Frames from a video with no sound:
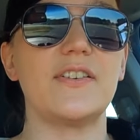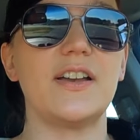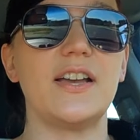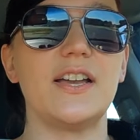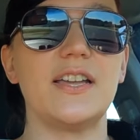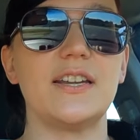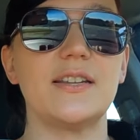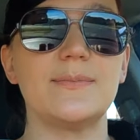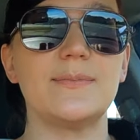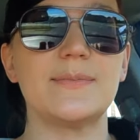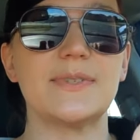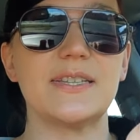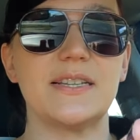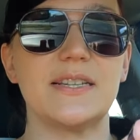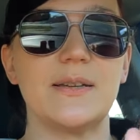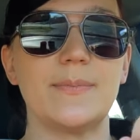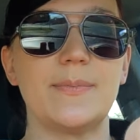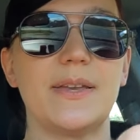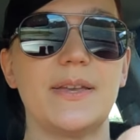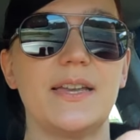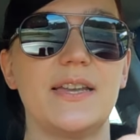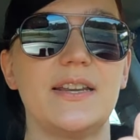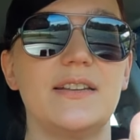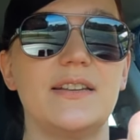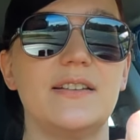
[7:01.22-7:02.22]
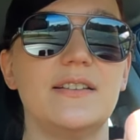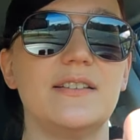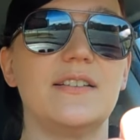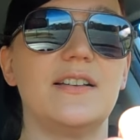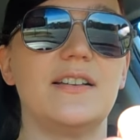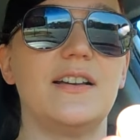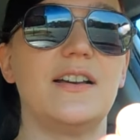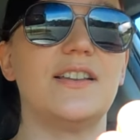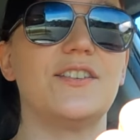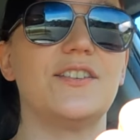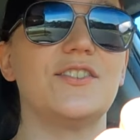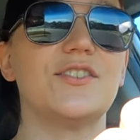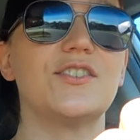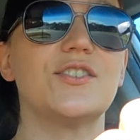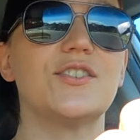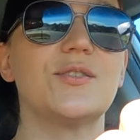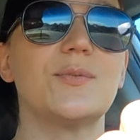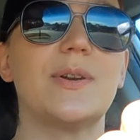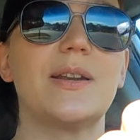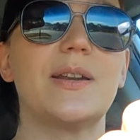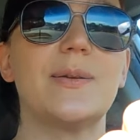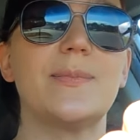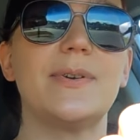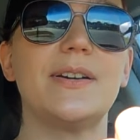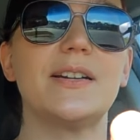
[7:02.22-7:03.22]
items, and I paid one hundred and
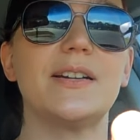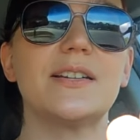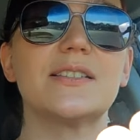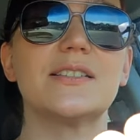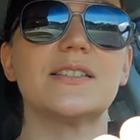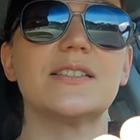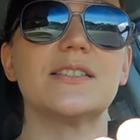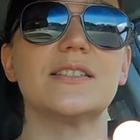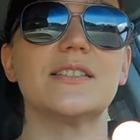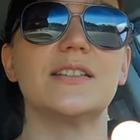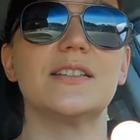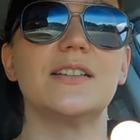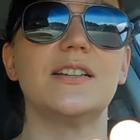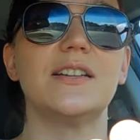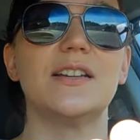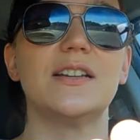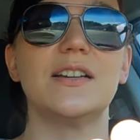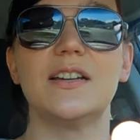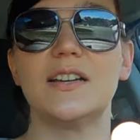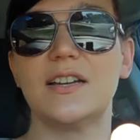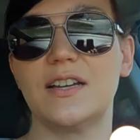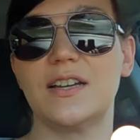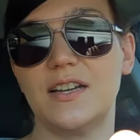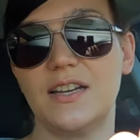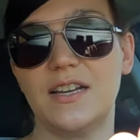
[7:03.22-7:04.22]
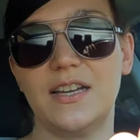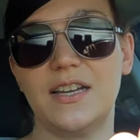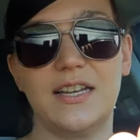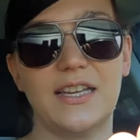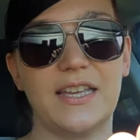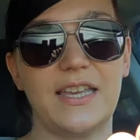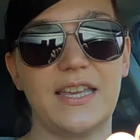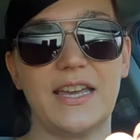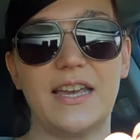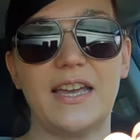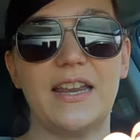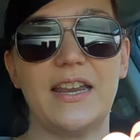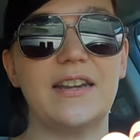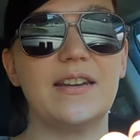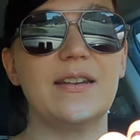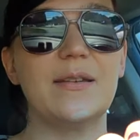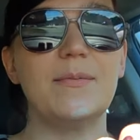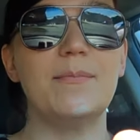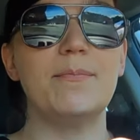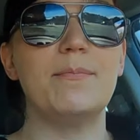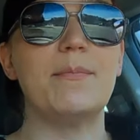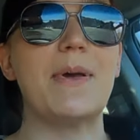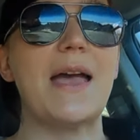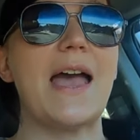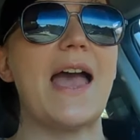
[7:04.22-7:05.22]
twenty bucks.
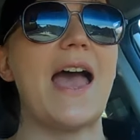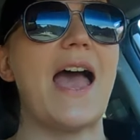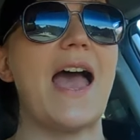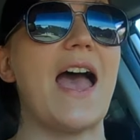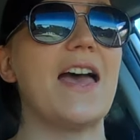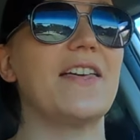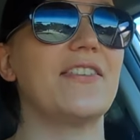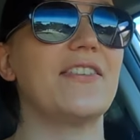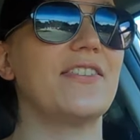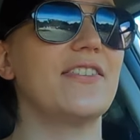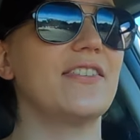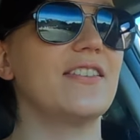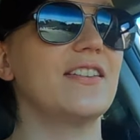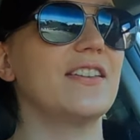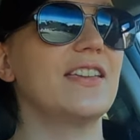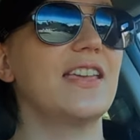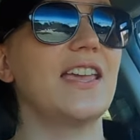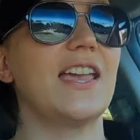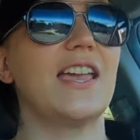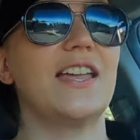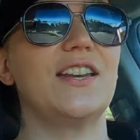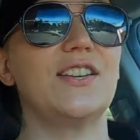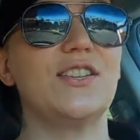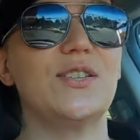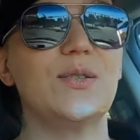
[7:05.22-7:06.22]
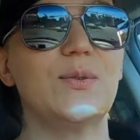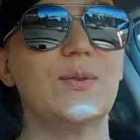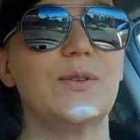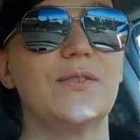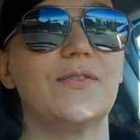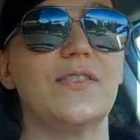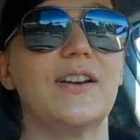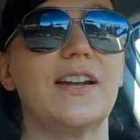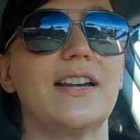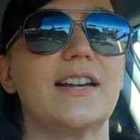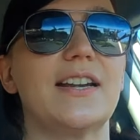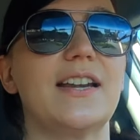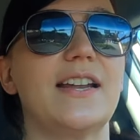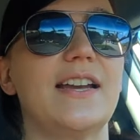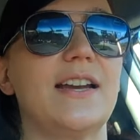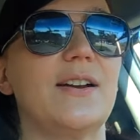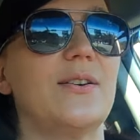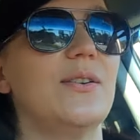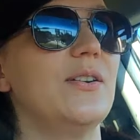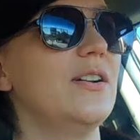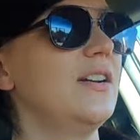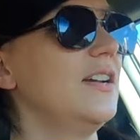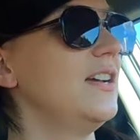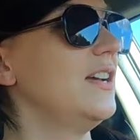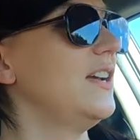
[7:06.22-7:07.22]
Again, math, can't do it right
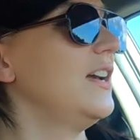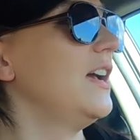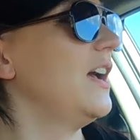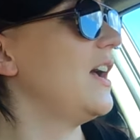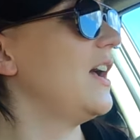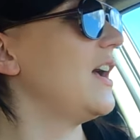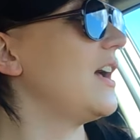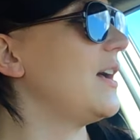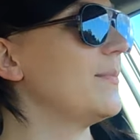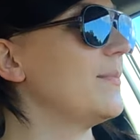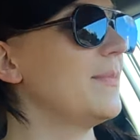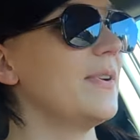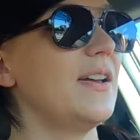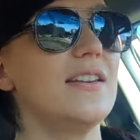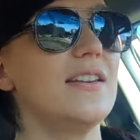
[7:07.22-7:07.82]
now. I'm